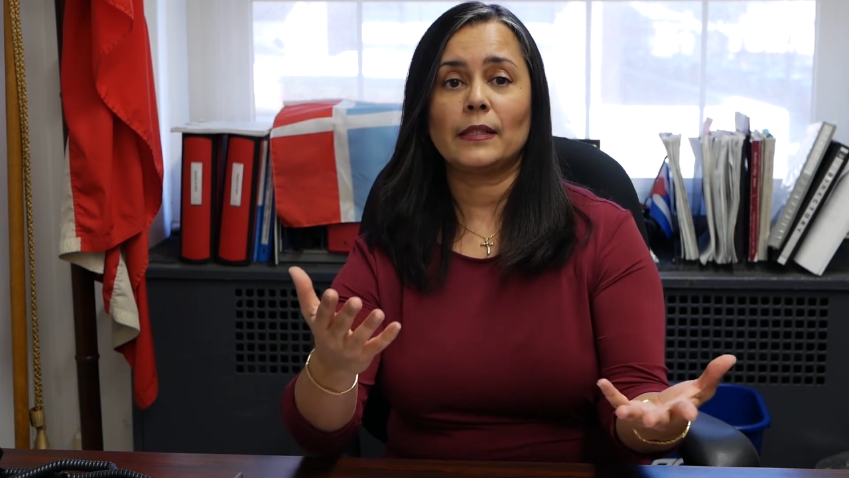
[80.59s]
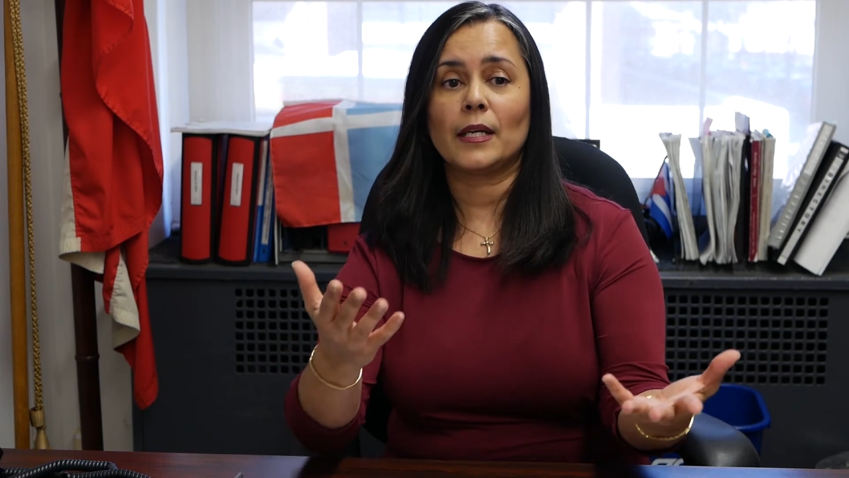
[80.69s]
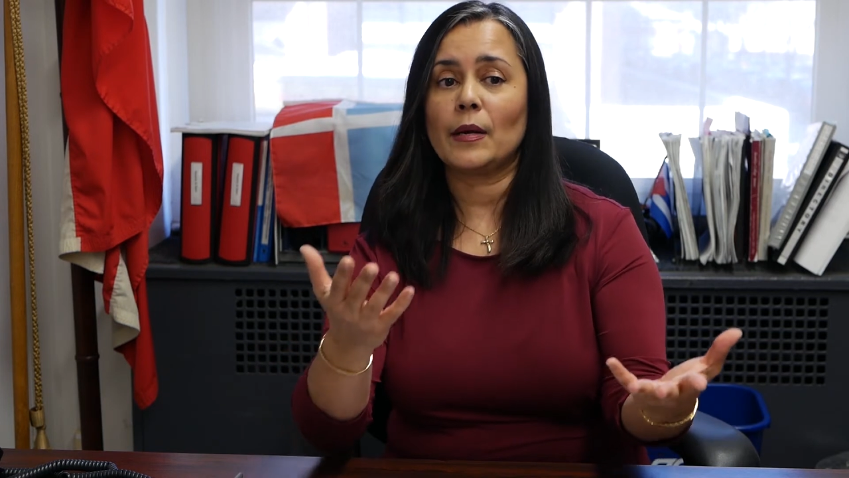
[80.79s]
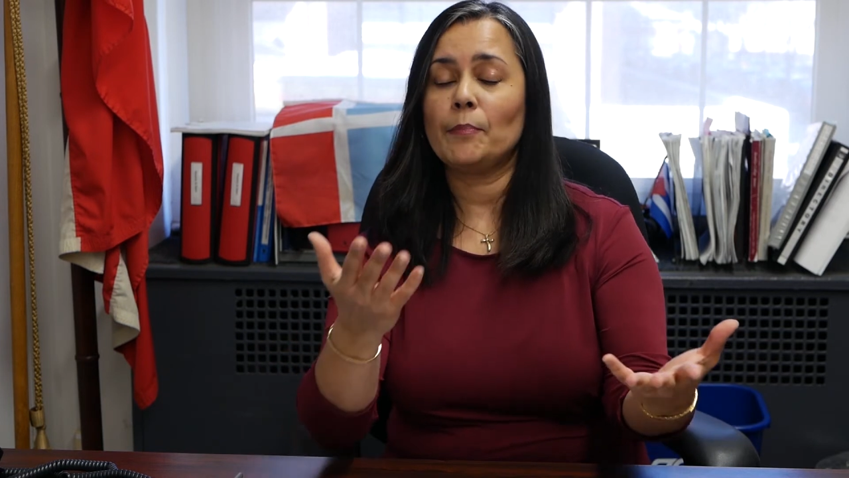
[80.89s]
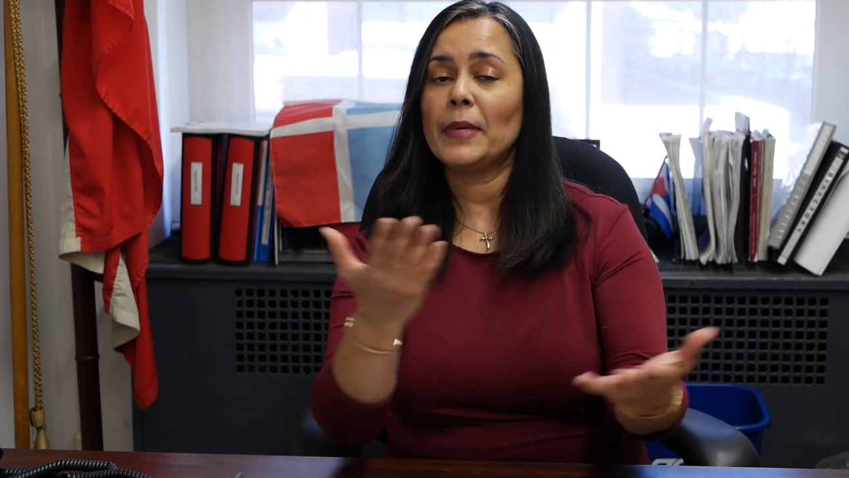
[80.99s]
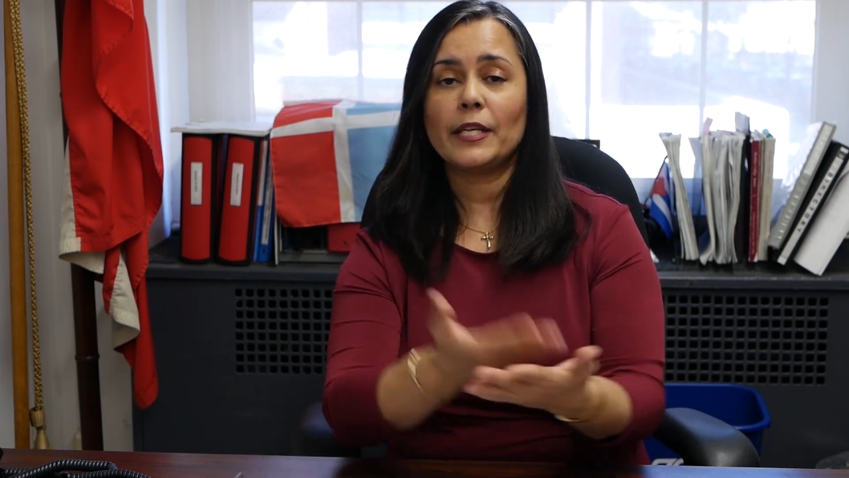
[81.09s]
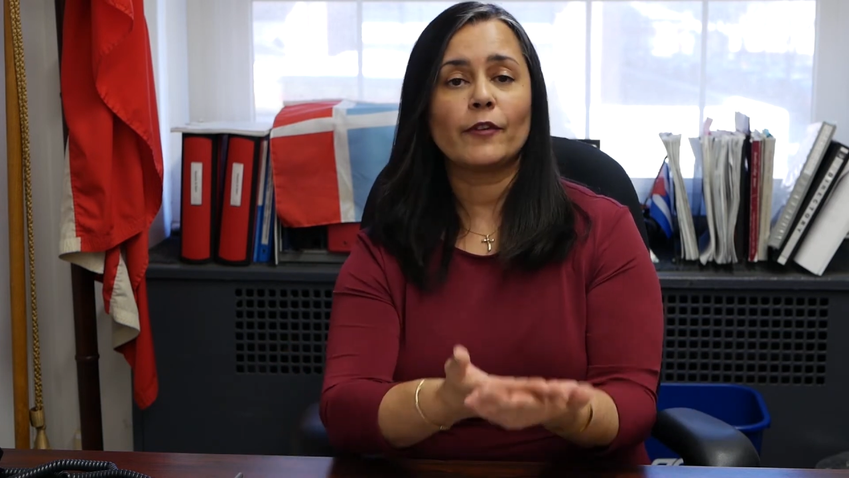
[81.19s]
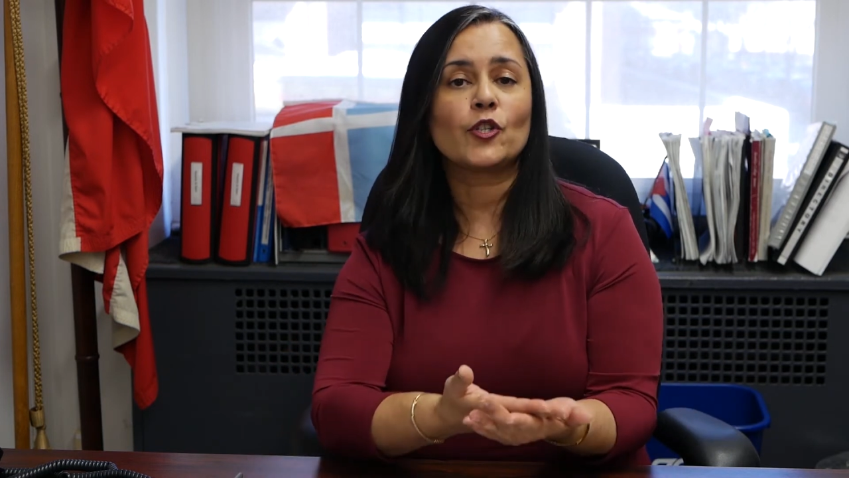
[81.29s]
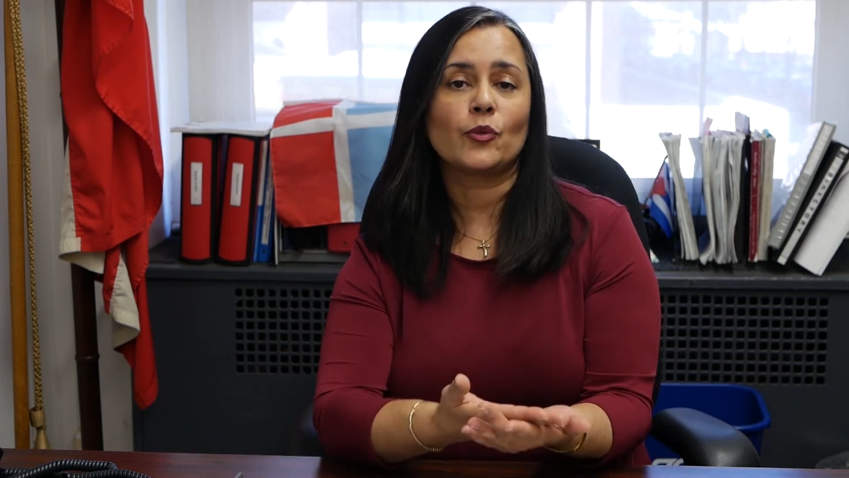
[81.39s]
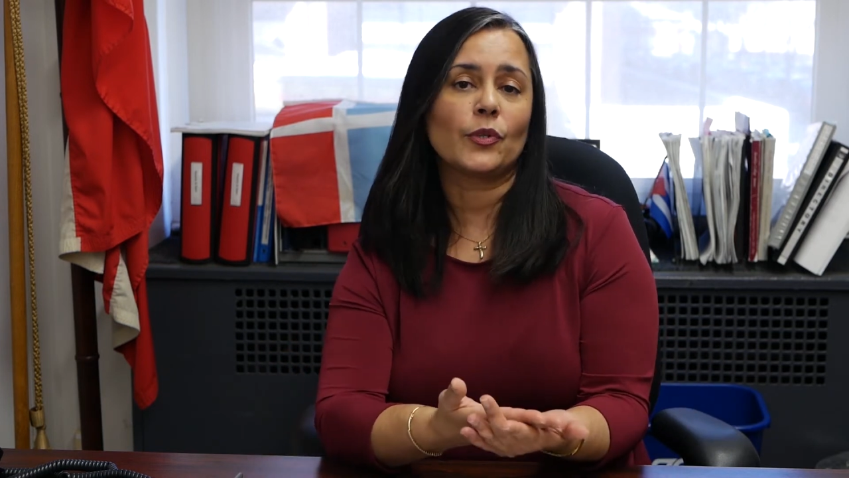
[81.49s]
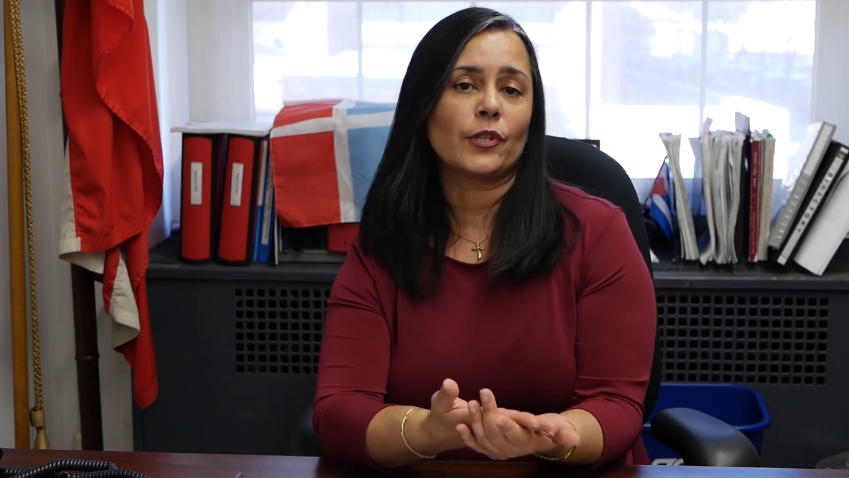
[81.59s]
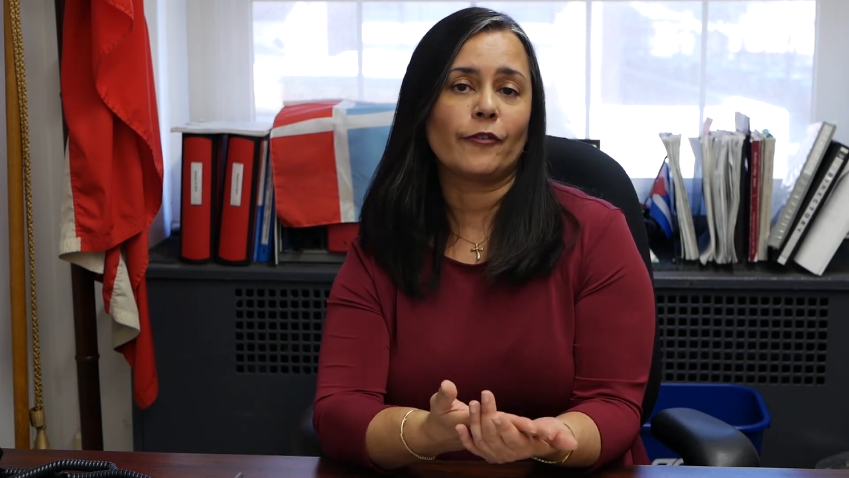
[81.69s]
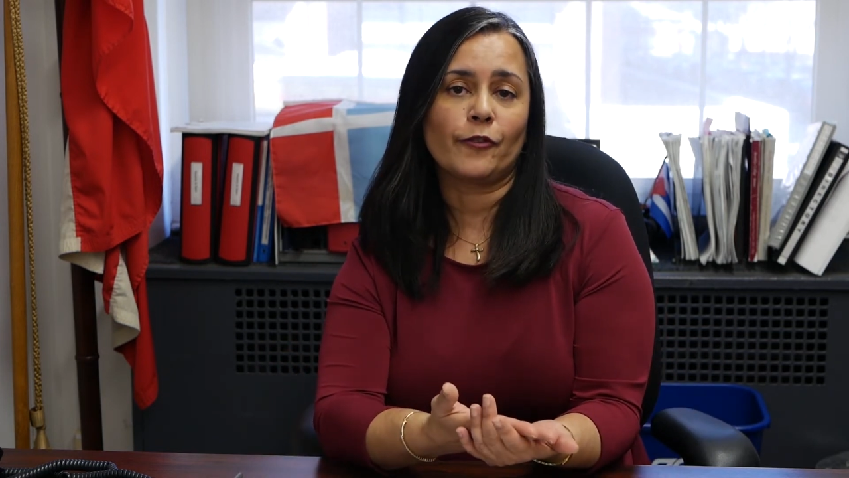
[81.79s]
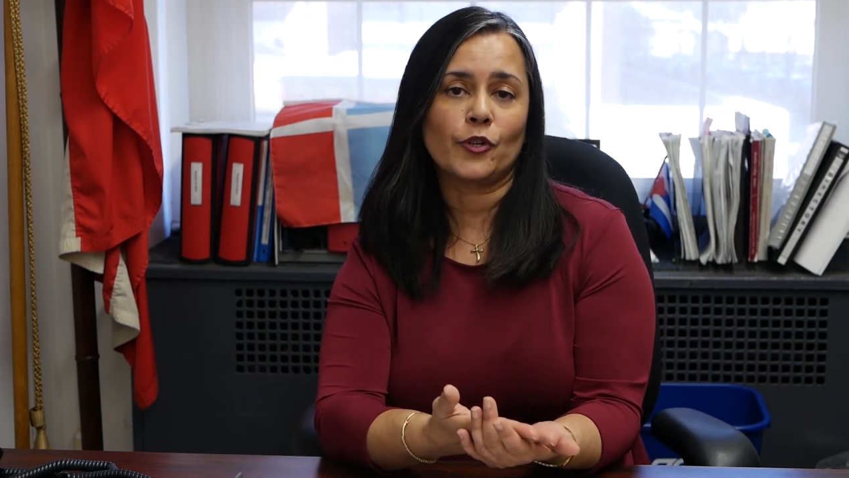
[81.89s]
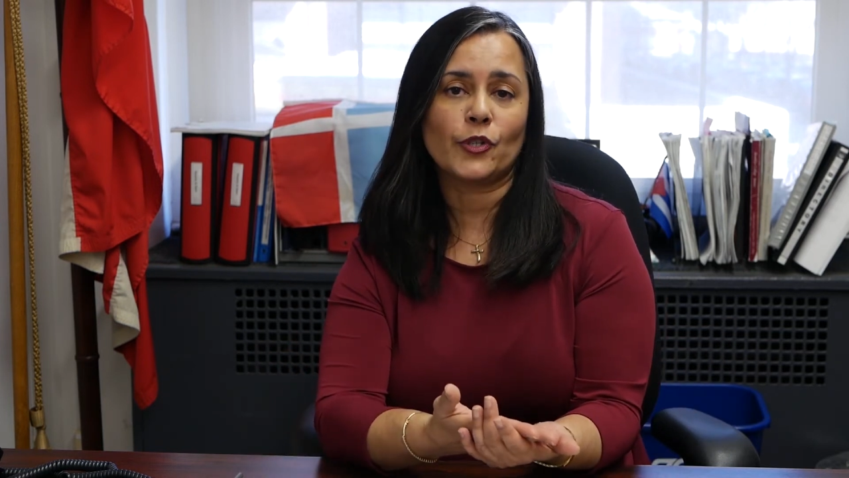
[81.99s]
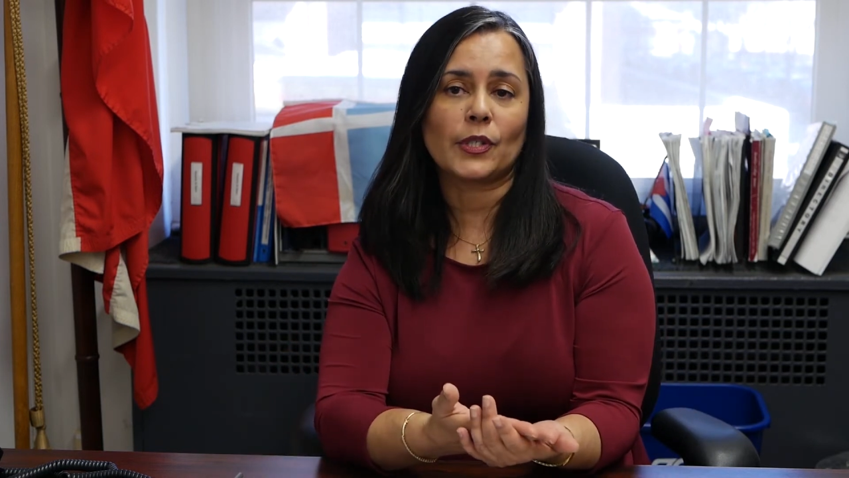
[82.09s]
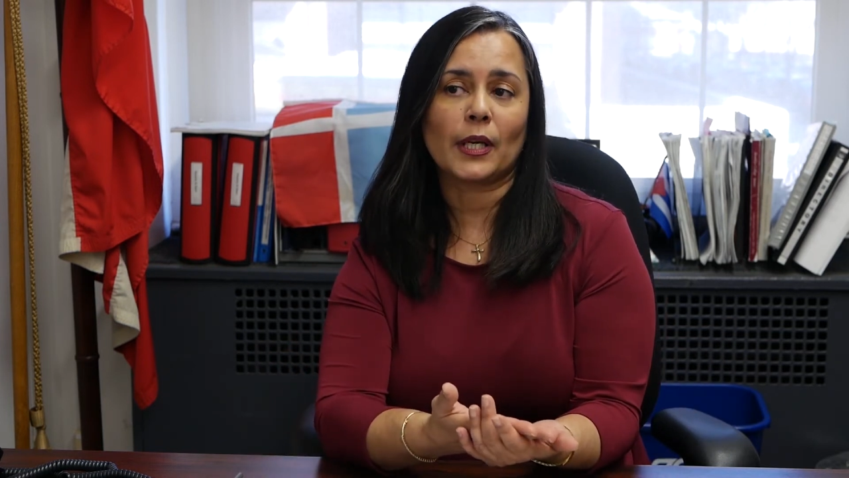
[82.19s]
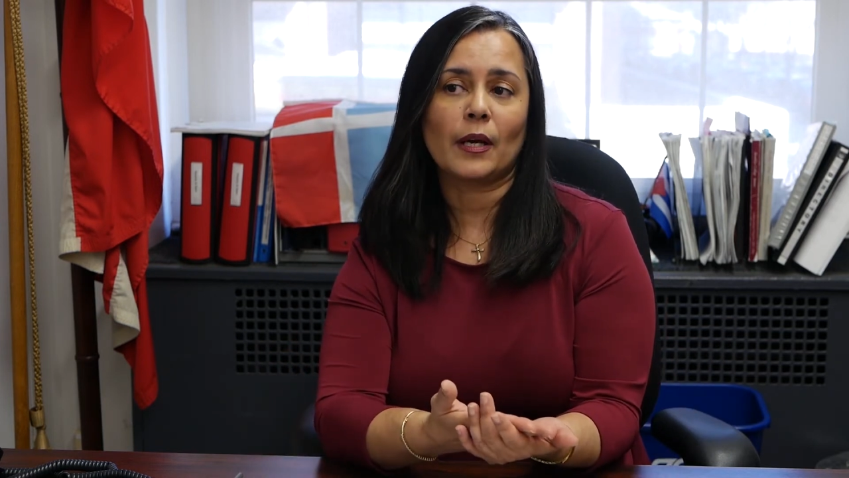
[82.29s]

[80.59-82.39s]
Uh, many of our students are first